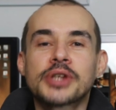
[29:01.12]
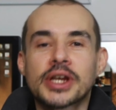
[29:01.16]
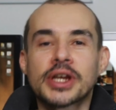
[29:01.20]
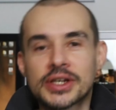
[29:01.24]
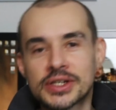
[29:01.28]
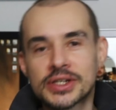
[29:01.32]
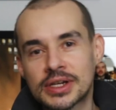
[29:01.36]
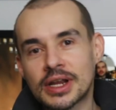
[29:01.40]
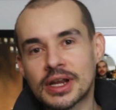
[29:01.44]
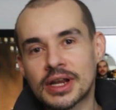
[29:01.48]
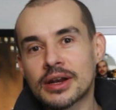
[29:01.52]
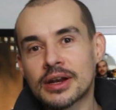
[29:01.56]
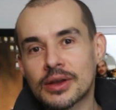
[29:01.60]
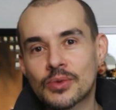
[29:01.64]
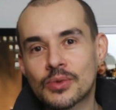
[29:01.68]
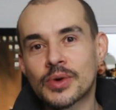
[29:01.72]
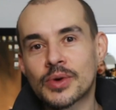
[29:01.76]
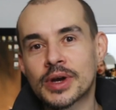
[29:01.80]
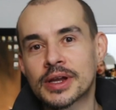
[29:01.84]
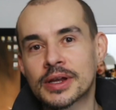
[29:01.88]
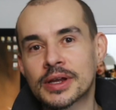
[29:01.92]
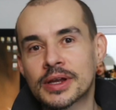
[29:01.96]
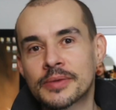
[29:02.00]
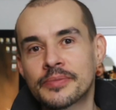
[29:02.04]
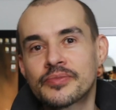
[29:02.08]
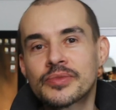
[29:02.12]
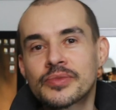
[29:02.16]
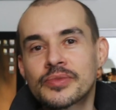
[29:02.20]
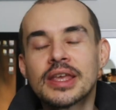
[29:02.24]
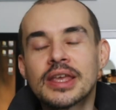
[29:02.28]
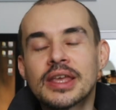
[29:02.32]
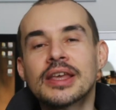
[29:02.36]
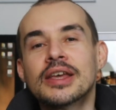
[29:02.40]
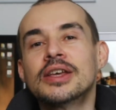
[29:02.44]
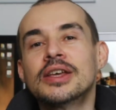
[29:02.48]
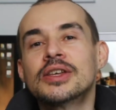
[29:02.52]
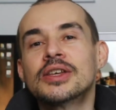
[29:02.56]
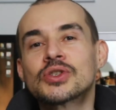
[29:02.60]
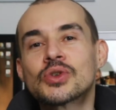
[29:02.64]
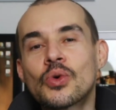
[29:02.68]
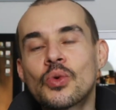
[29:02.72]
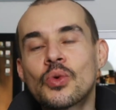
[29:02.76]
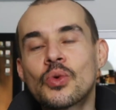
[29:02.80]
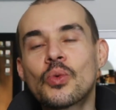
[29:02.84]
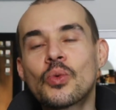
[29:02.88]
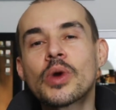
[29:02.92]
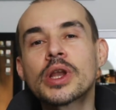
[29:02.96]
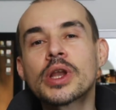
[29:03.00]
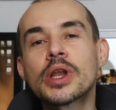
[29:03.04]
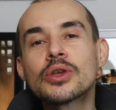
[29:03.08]
out of the way. So when
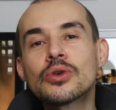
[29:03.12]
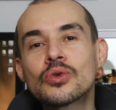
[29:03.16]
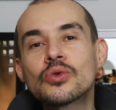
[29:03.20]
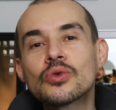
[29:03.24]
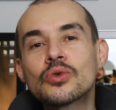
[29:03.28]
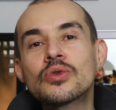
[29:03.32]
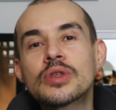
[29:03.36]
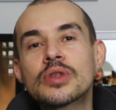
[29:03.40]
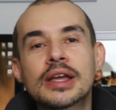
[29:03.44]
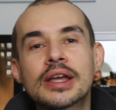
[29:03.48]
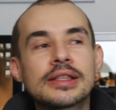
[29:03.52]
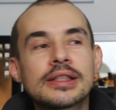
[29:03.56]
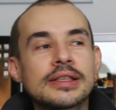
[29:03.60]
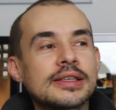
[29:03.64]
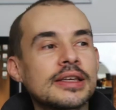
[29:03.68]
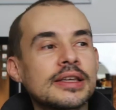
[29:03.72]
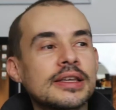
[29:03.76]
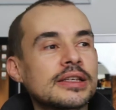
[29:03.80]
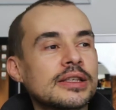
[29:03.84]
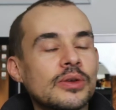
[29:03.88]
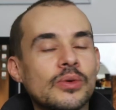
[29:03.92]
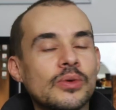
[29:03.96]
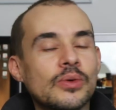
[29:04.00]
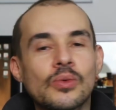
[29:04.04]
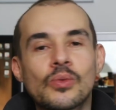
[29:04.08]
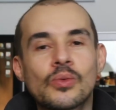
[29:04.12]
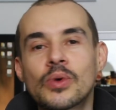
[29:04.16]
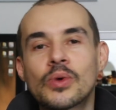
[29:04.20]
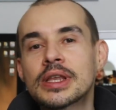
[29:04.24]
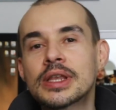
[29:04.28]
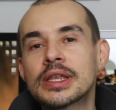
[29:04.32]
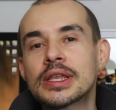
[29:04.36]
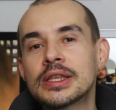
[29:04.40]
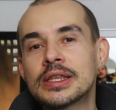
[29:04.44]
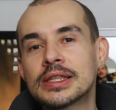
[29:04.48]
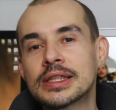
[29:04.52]
you do that, essentially, when